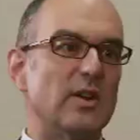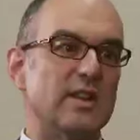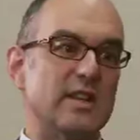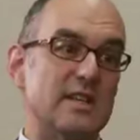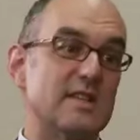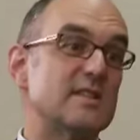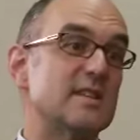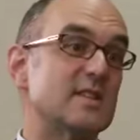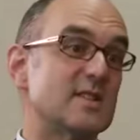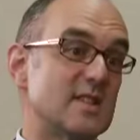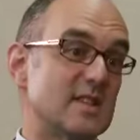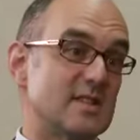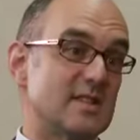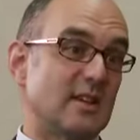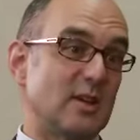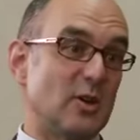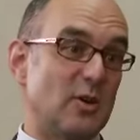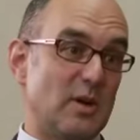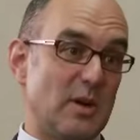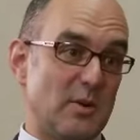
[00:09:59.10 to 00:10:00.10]
Well, the easiest is
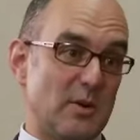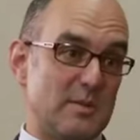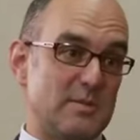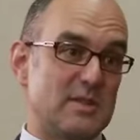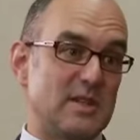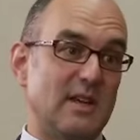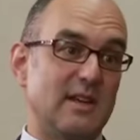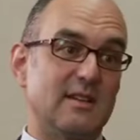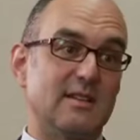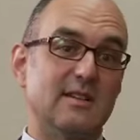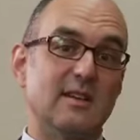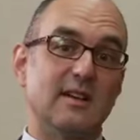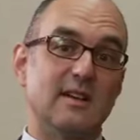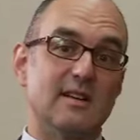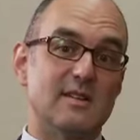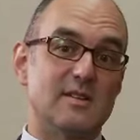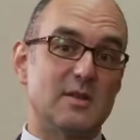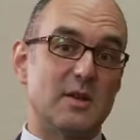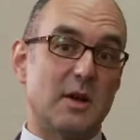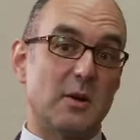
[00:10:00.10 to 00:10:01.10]
to go to our website.
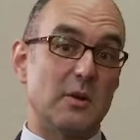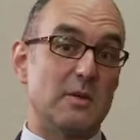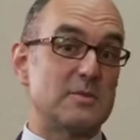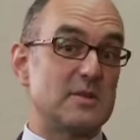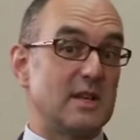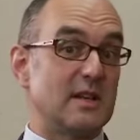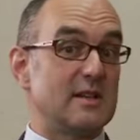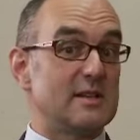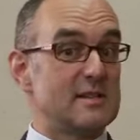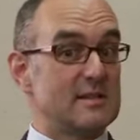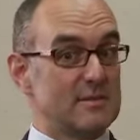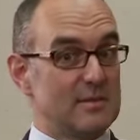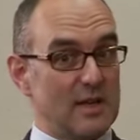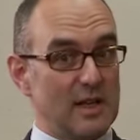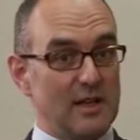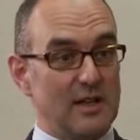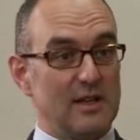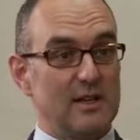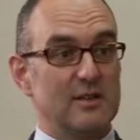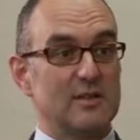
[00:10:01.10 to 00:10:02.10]
Uh, so our website is
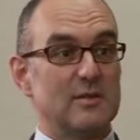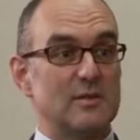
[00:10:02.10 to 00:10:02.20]
uh,